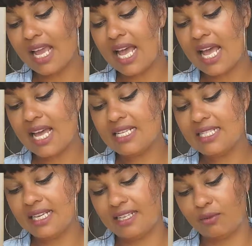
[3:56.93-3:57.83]
And
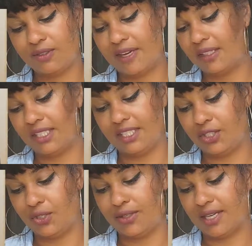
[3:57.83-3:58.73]
it was founded in
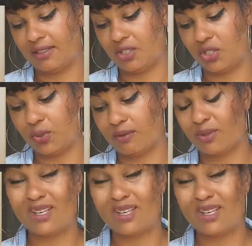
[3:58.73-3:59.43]
2012.